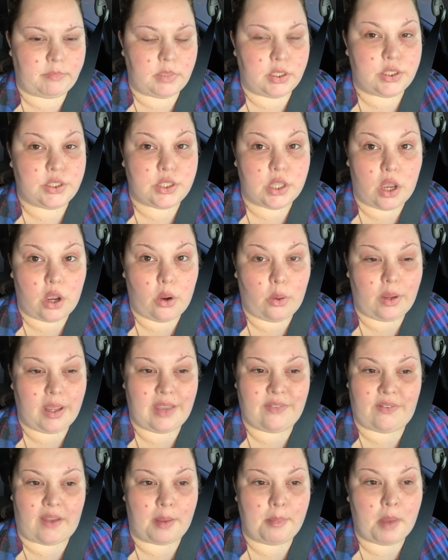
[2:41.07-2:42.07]
So
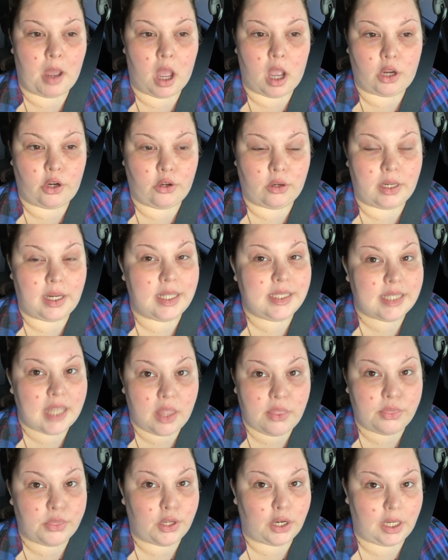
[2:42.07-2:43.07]
if I'm hungry at
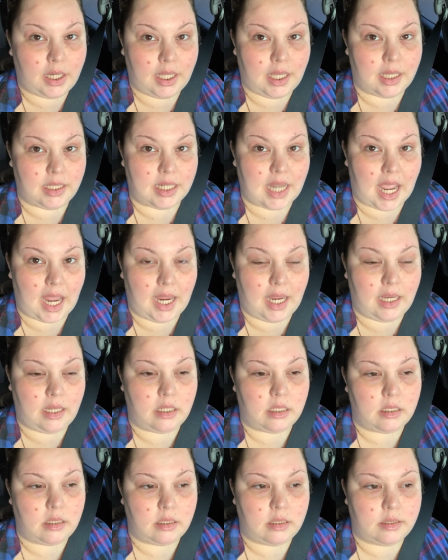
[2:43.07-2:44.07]
10:30 at night,
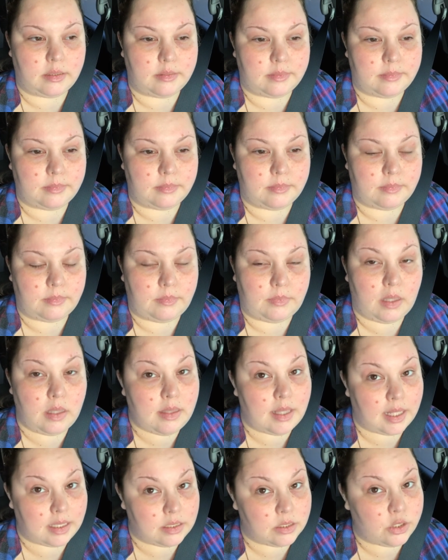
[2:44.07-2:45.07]
then
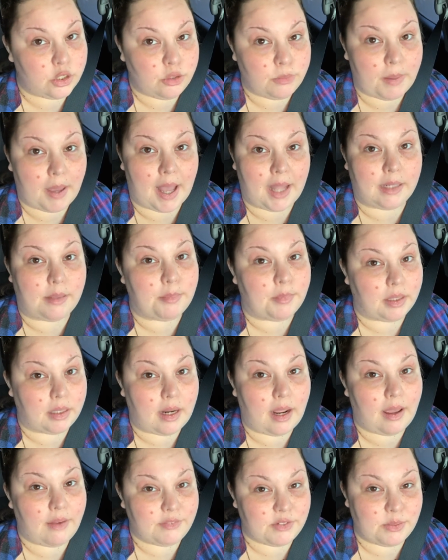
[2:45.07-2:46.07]
that's too bad. I'm gonna
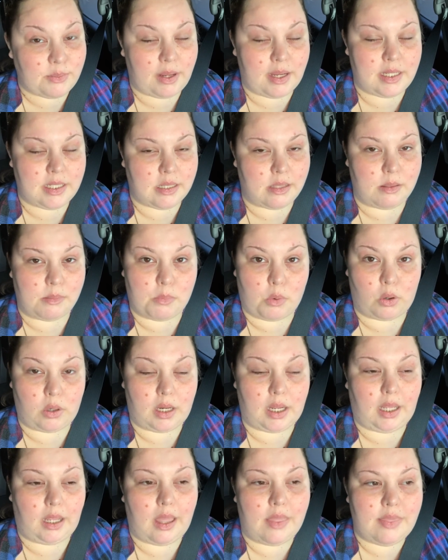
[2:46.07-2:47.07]
have to wait until the
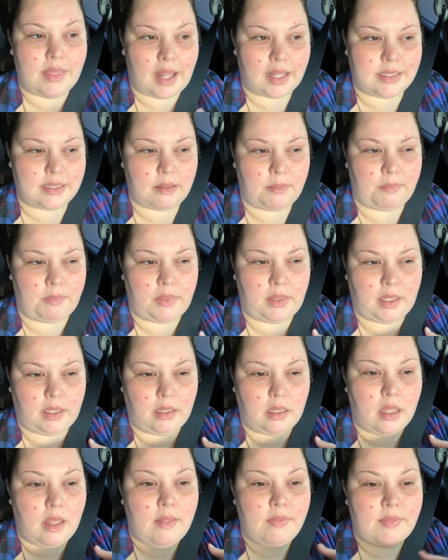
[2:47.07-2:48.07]
morning. And that's
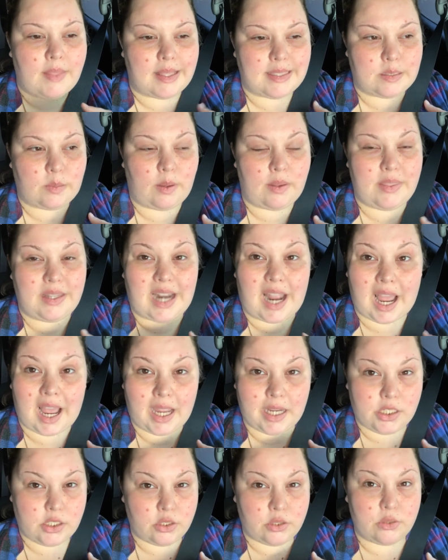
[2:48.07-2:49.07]
the way that
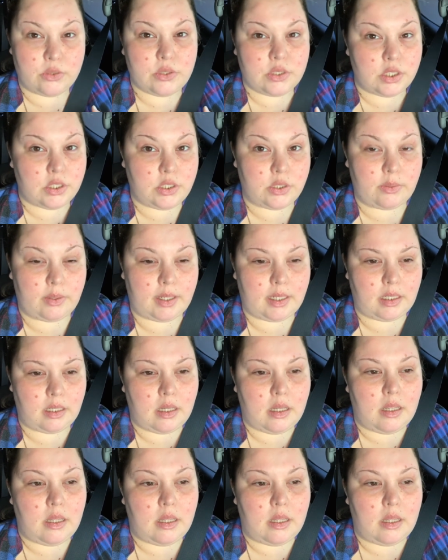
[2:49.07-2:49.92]
I choose to do it.